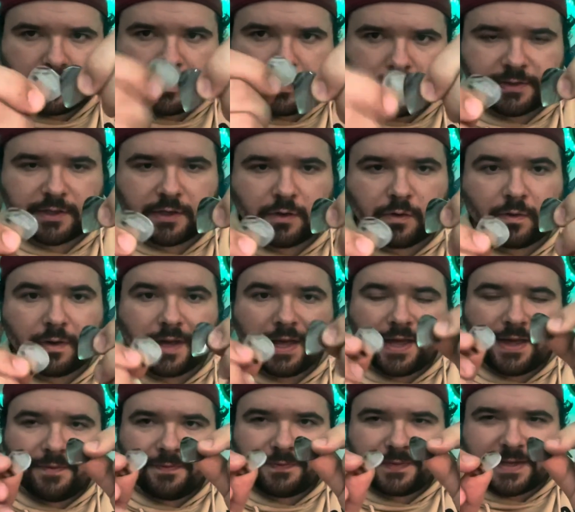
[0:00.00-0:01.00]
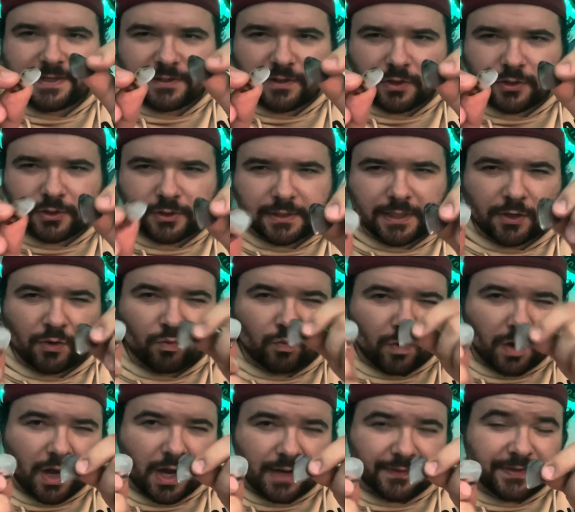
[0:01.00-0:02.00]
So these aren't just like
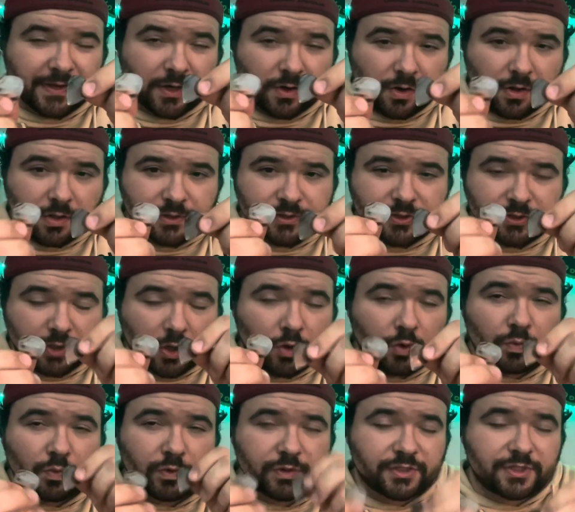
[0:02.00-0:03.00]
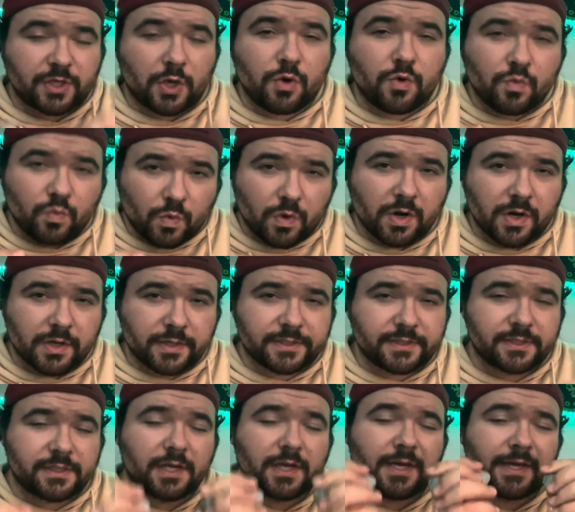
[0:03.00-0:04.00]
rock, they're called stone, stoneworks
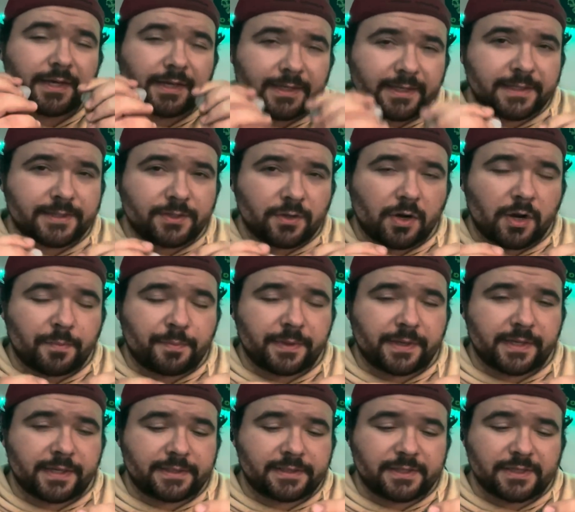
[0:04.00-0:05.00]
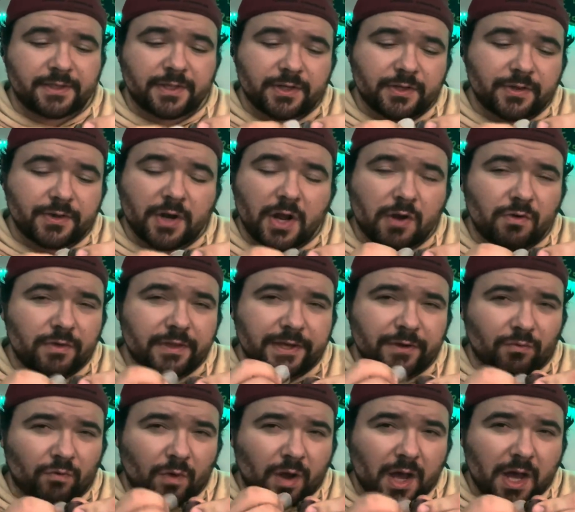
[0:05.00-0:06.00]
guitar picks. And then they're not really
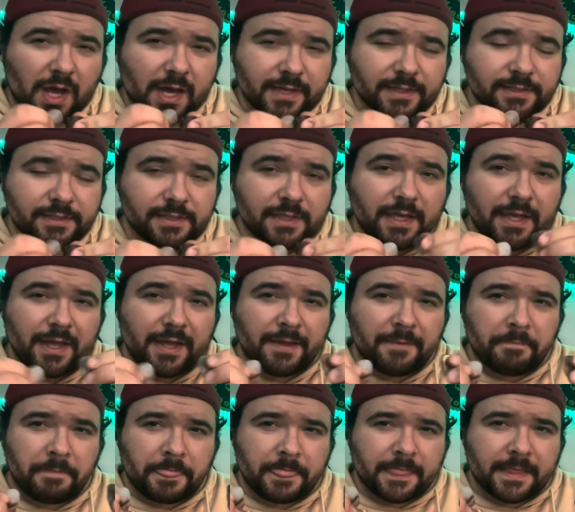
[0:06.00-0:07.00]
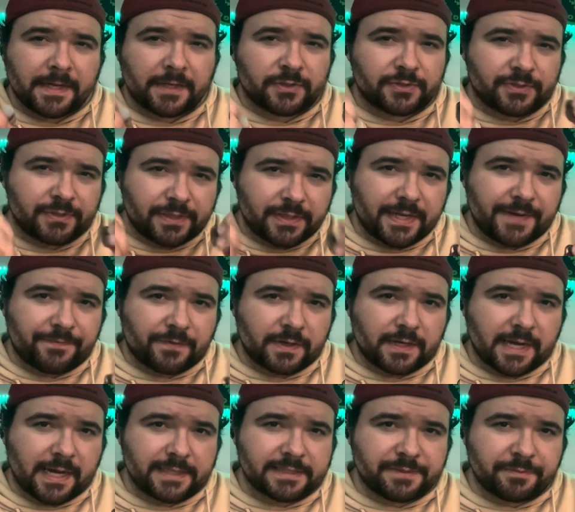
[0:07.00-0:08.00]
rocks. There's different
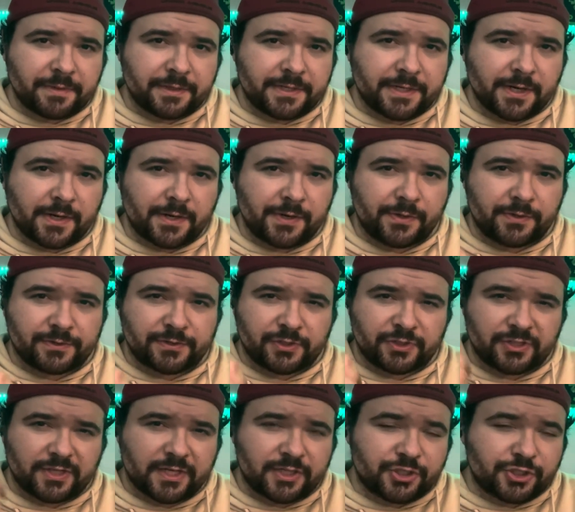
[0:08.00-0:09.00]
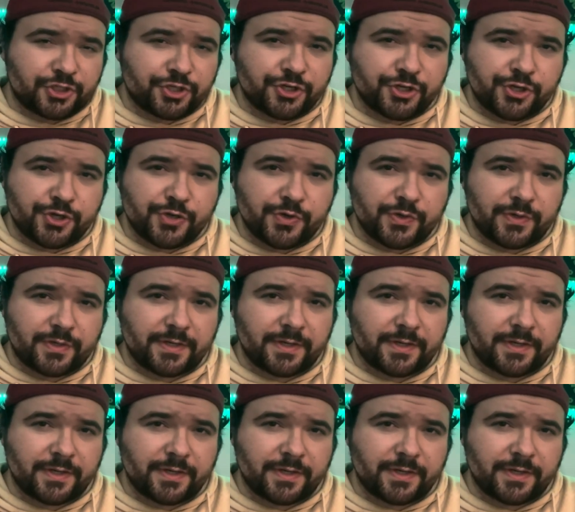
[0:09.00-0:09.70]
kinds of materials. There's like jute,